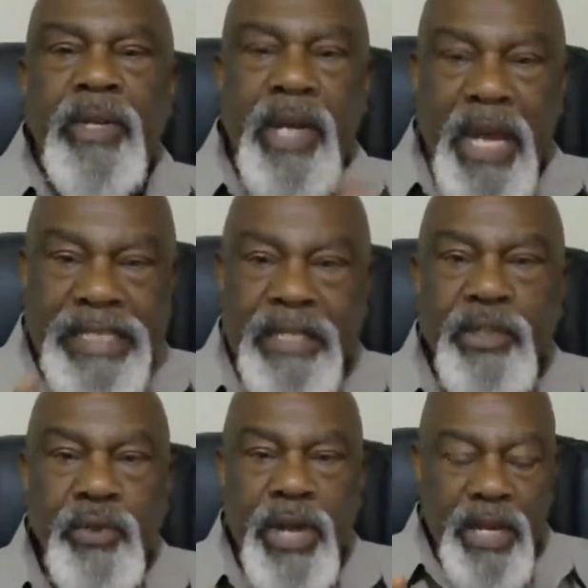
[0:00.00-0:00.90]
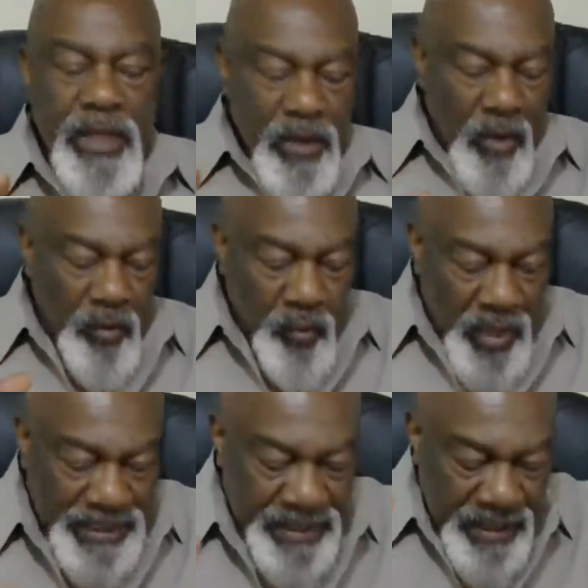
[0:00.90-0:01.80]
Concentrate on
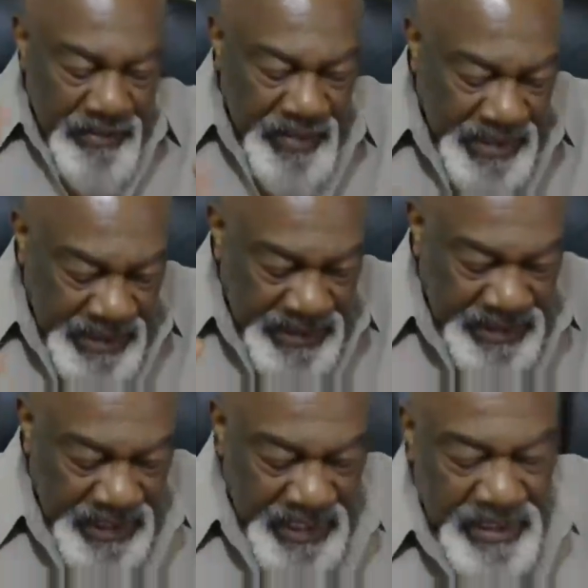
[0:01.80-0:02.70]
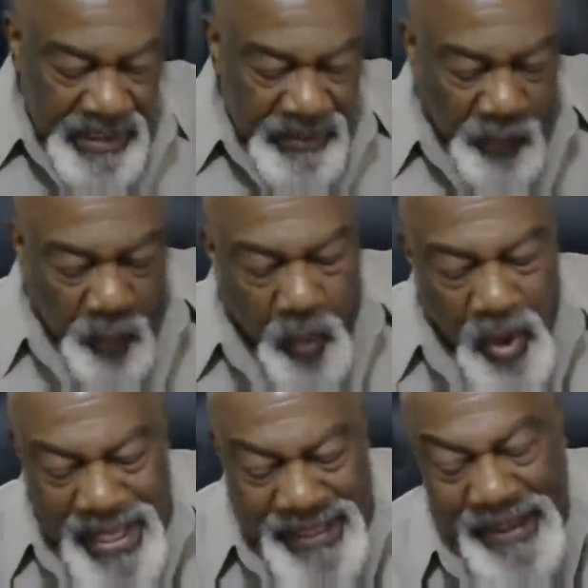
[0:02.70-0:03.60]
what's being said.
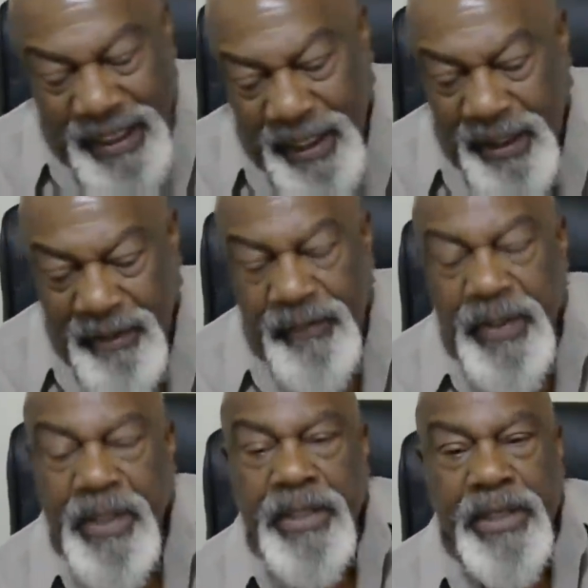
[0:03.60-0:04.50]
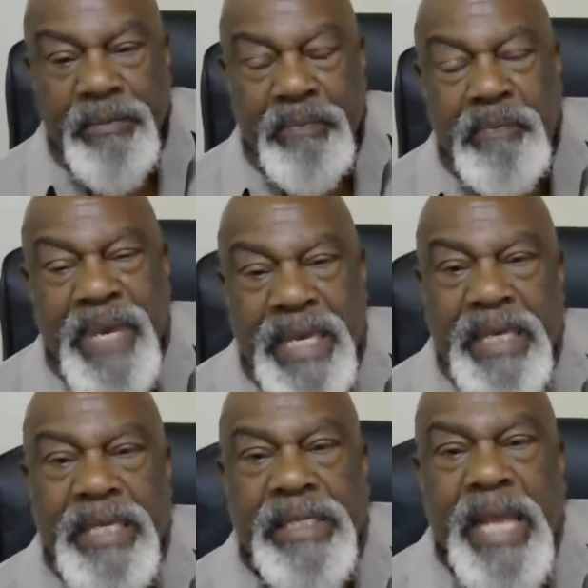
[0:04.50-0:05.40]
One of the
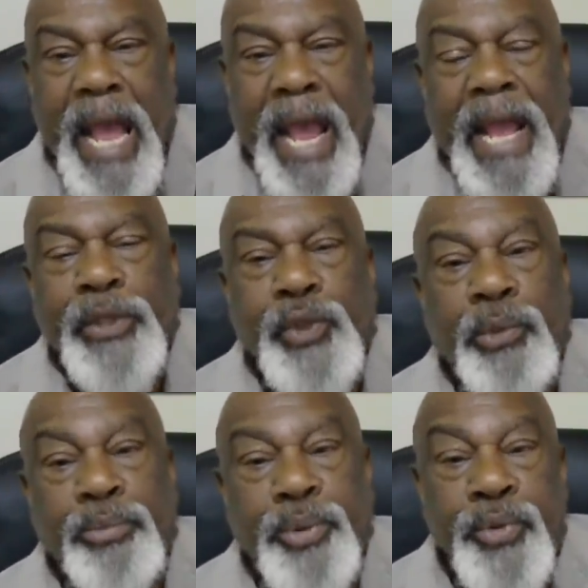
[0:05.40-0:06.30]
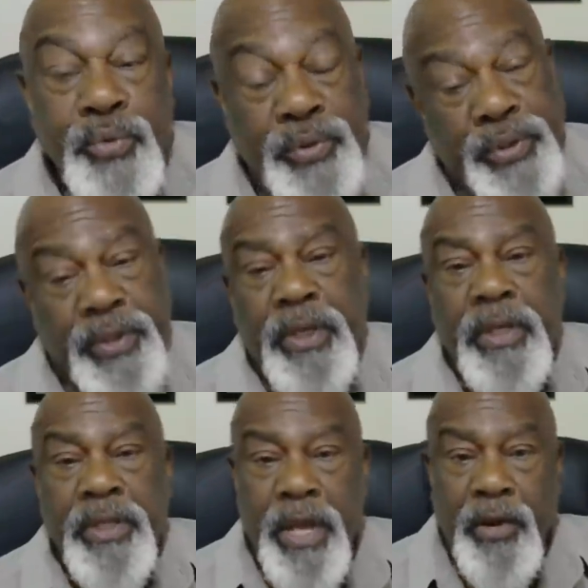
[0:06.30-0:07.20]
biggest attributes
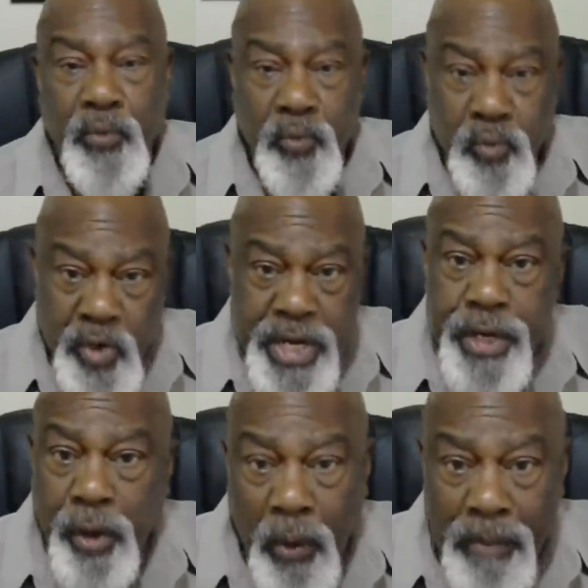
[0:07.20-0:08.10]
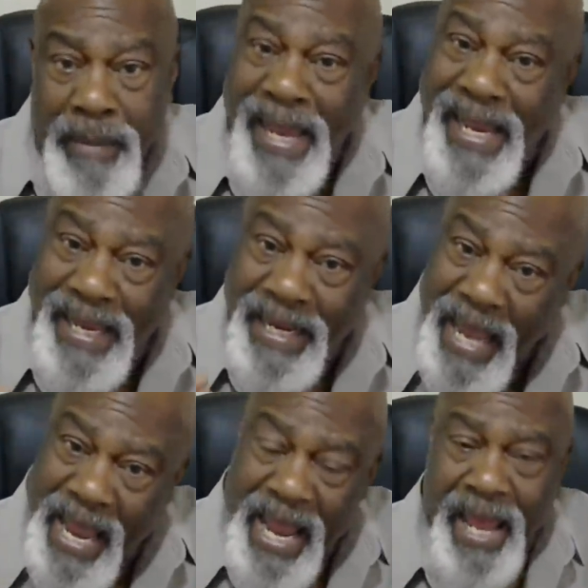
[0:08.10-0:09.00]
that a real man
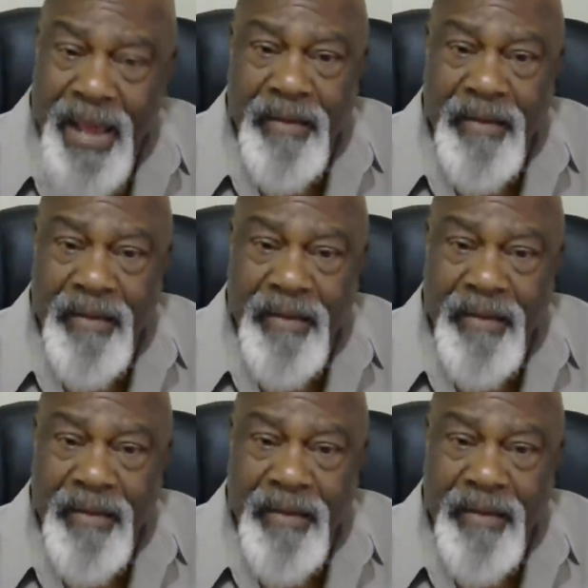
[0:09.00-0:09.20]
has